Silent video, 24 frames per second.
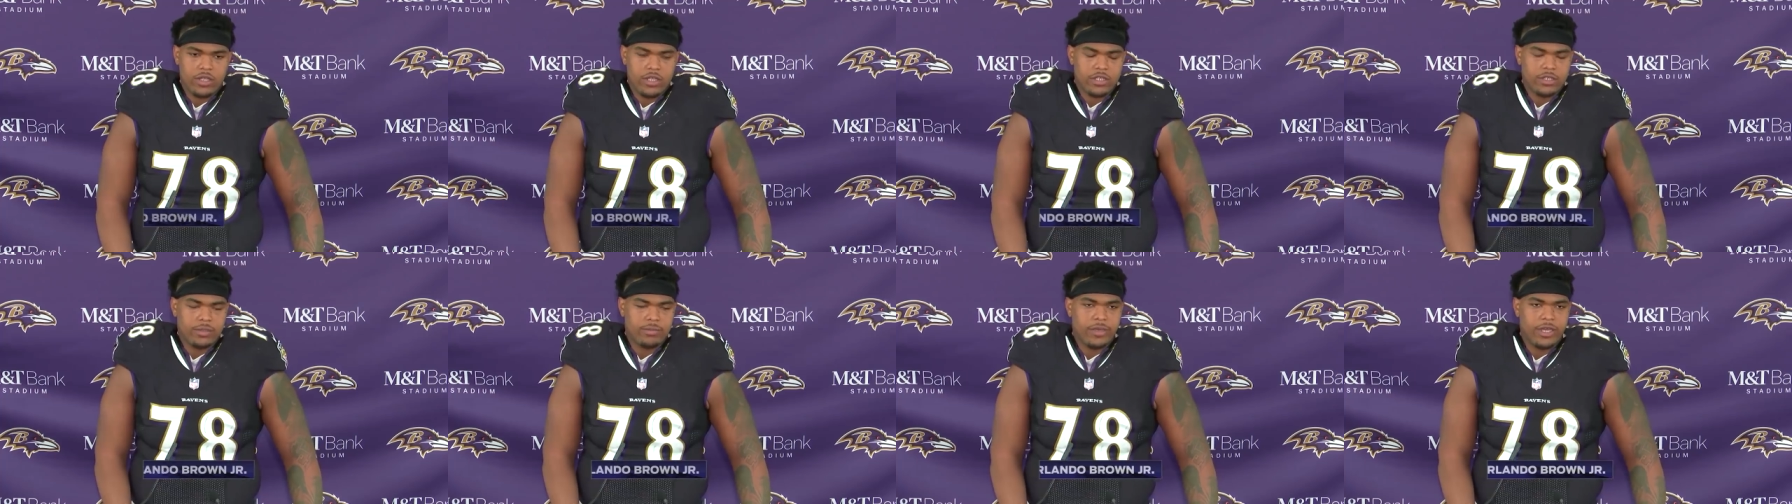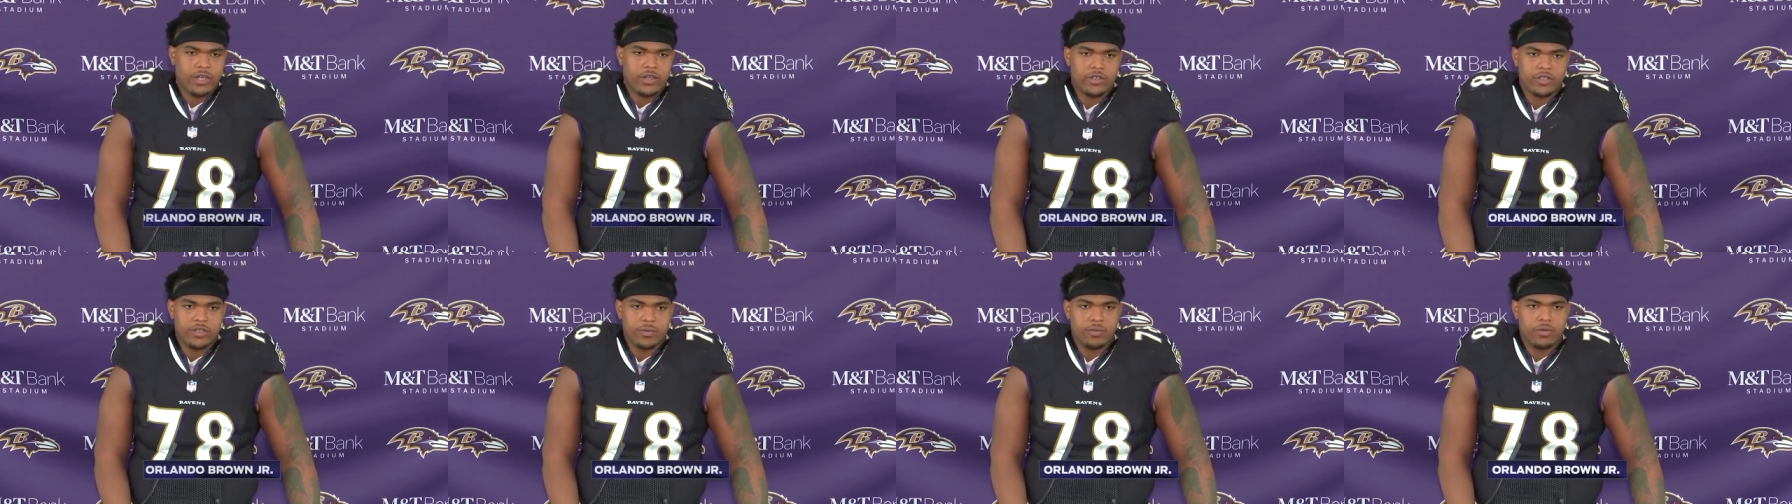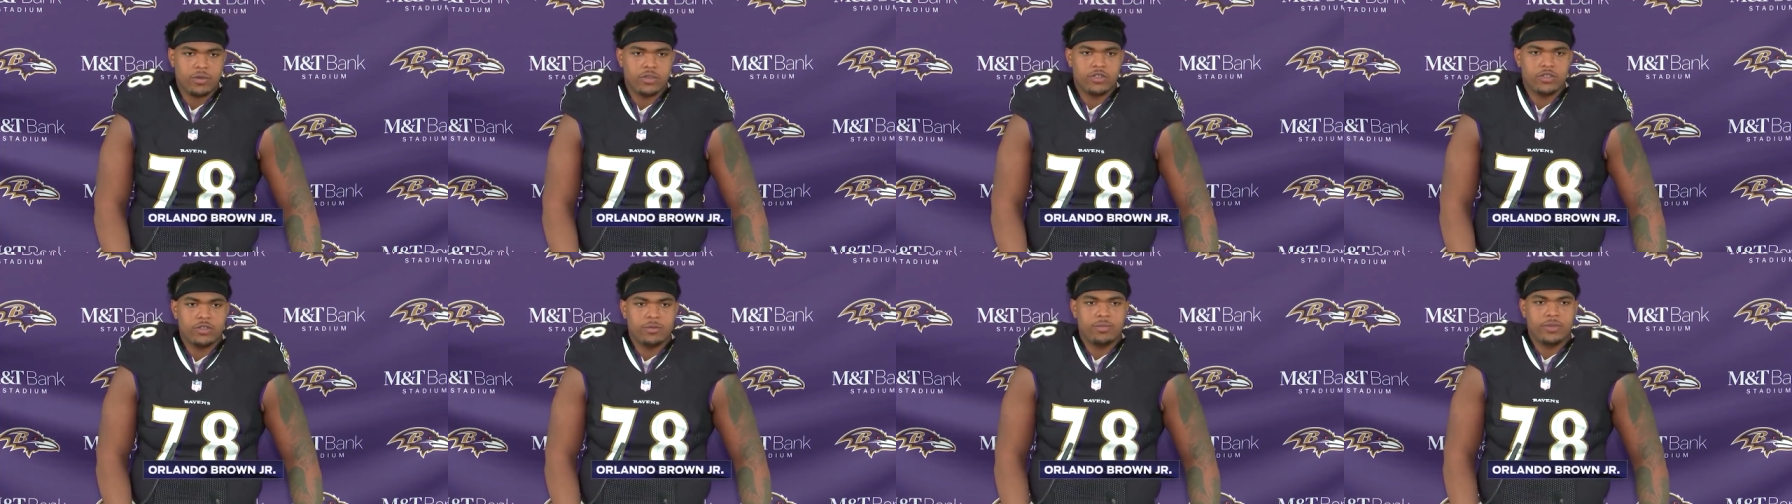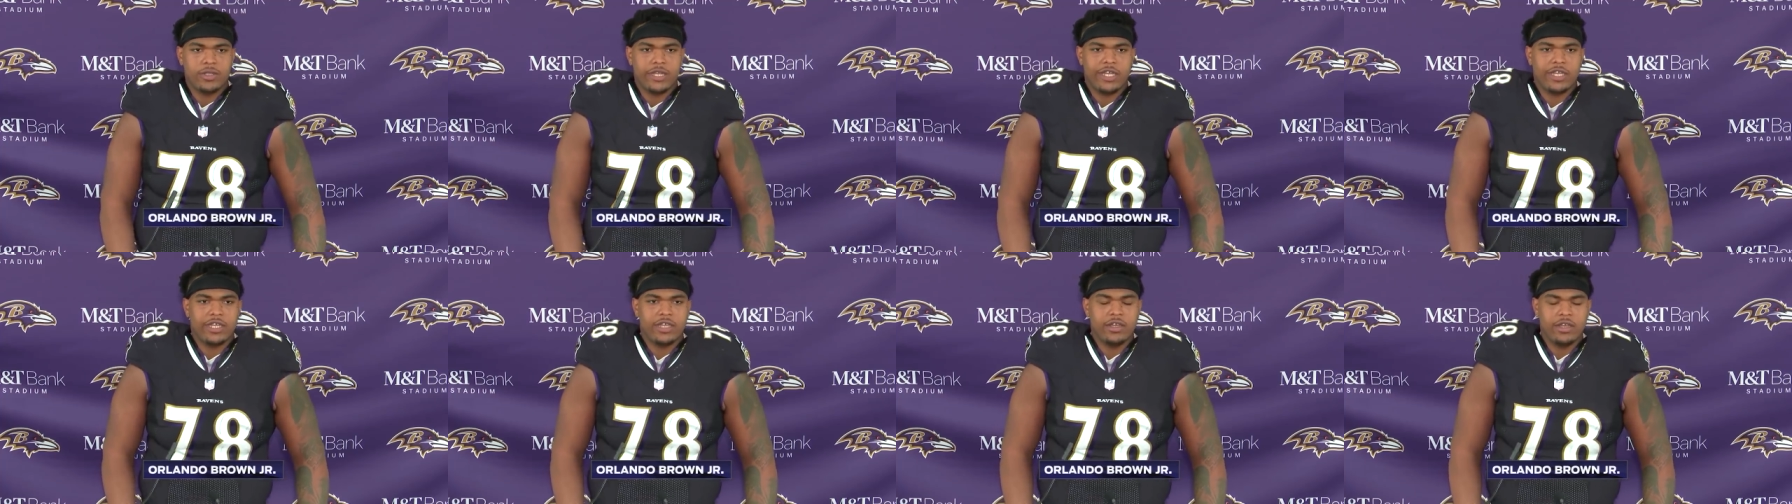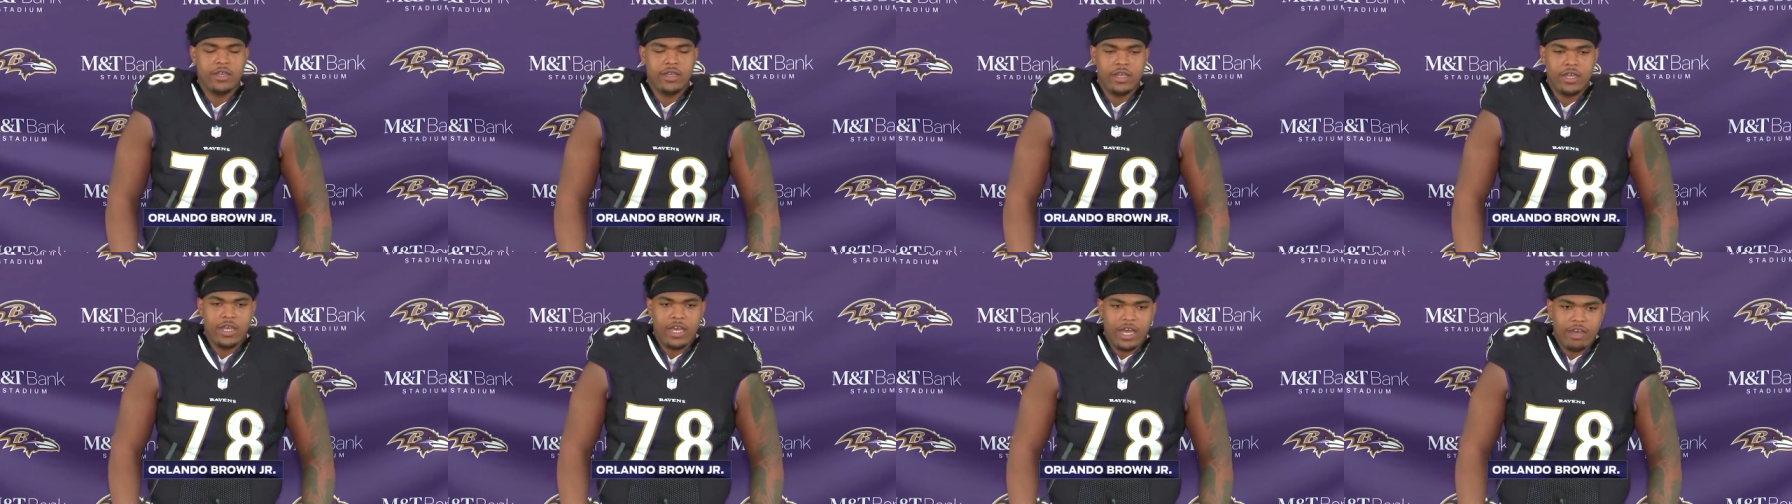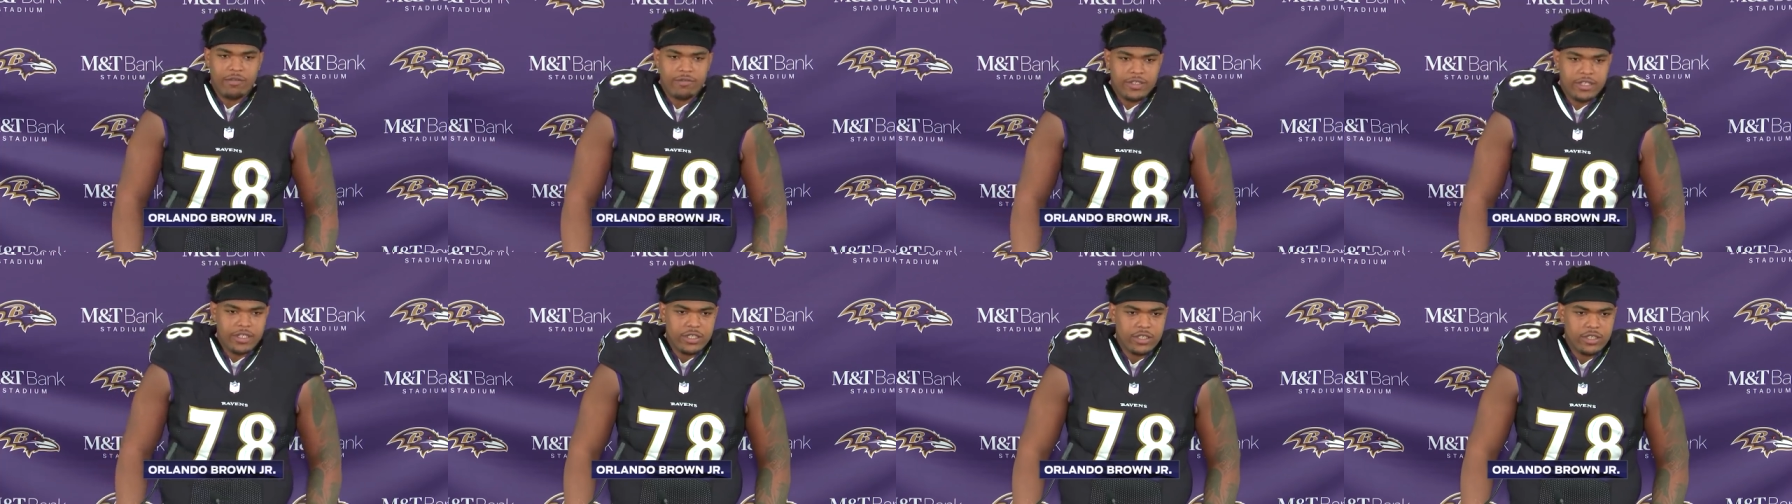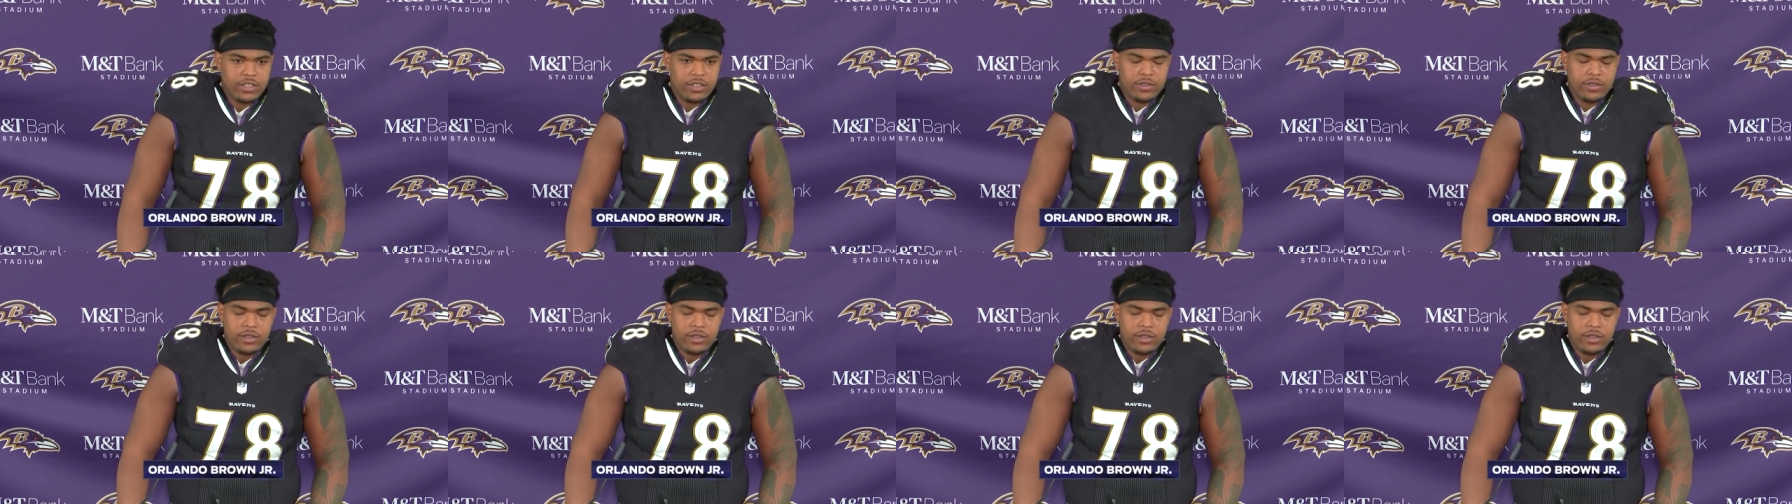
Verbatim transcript: it doesn't matter the sport you play. Obviously,